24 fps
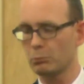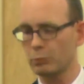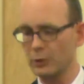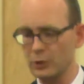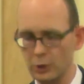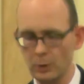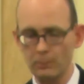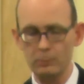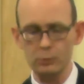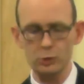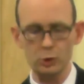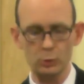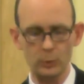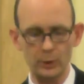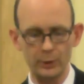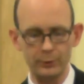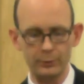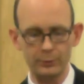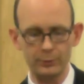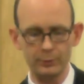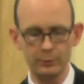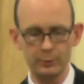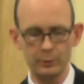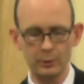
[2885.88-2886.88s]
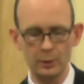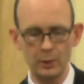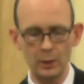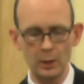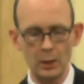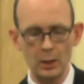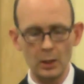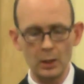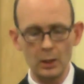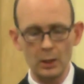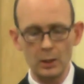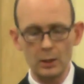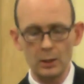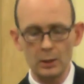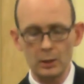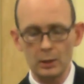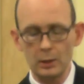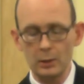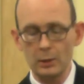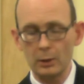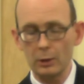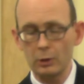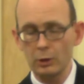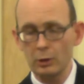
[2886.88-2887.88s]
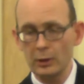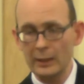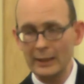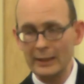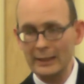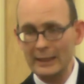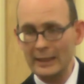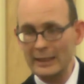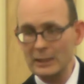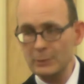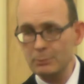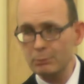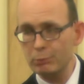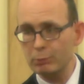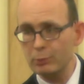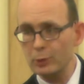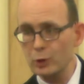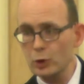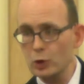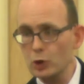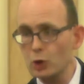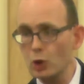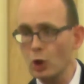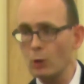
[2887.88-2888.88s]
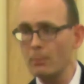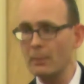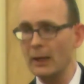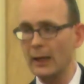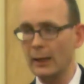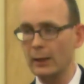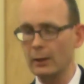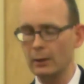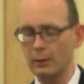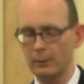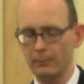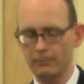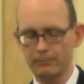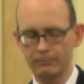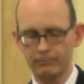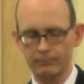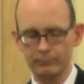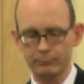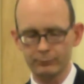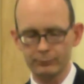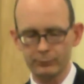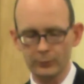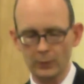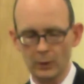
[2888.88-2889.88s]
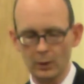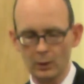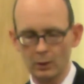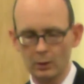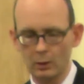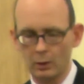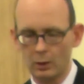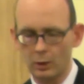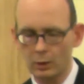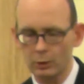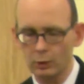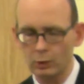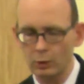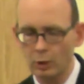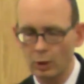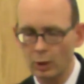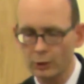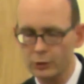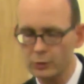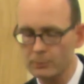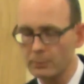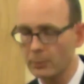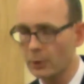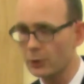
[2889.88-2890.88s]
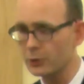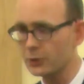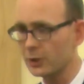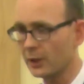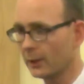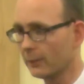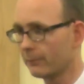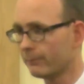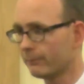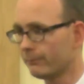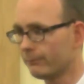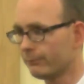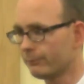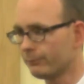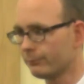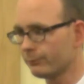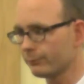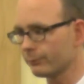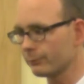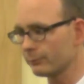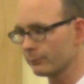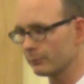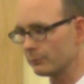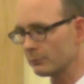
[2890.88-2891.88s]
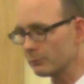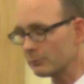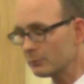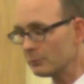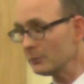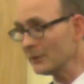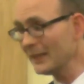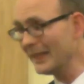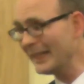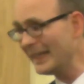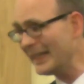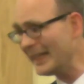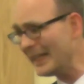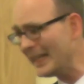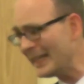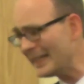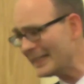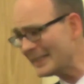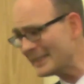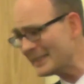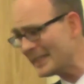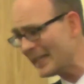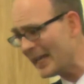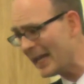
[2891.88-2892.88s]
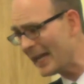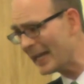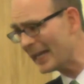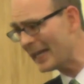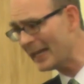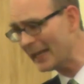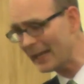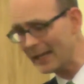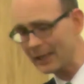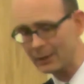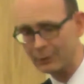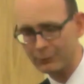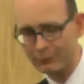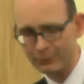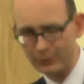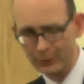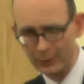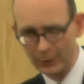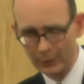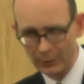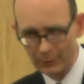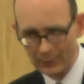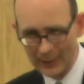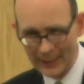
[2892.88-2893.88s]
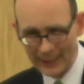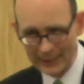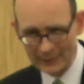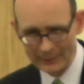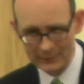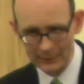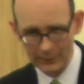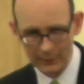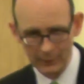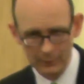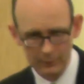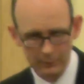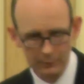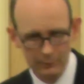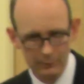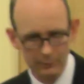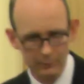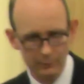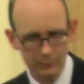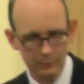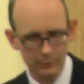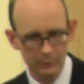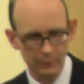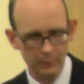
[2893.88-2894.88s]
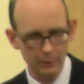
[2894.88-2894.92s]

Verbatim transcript: Presumptuous. He's presuming on God's mercy. He's taking it for granted,